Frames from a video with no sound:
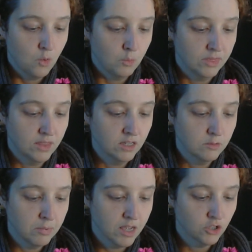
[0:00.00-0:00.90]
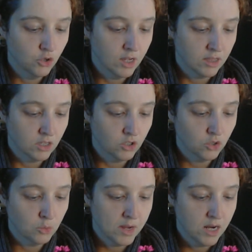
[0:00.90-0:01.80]
With this blend, you get the
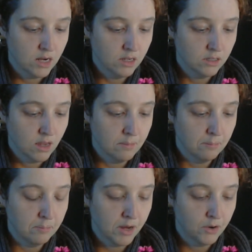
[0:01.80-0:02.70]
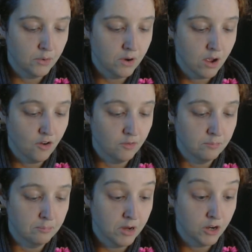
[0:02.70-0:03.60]
sweetness and butter oh,
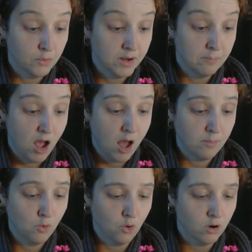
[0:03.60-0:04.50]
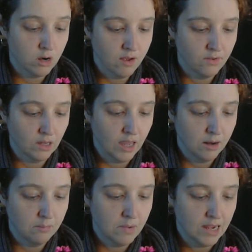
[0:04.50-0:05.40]
and buttery popcorn of a
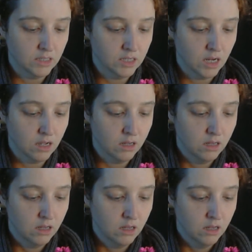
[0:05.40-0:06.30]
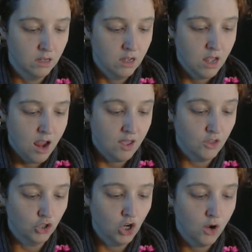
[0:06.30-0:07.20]
genmaicha, and
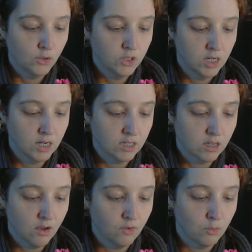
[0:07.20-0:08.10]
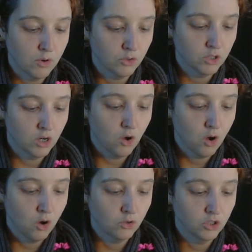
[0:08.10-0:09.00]
the toastiness of a roasted
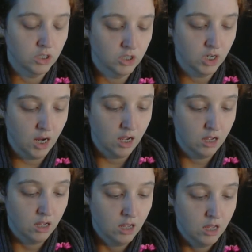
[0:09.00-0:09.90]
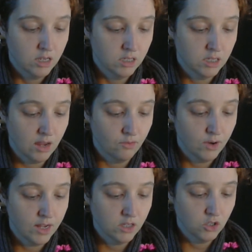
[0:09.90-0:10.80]
hojicha,
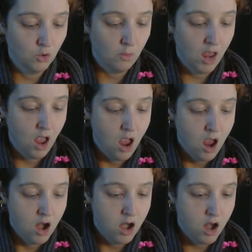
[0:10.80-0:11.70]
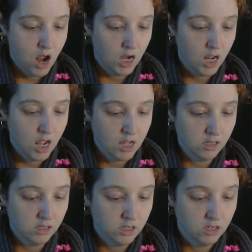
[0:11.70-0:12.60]
savory and sweet, nutty
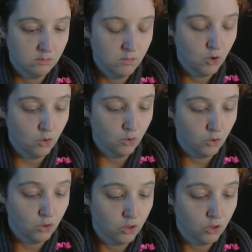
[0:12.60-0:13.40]
and smooth.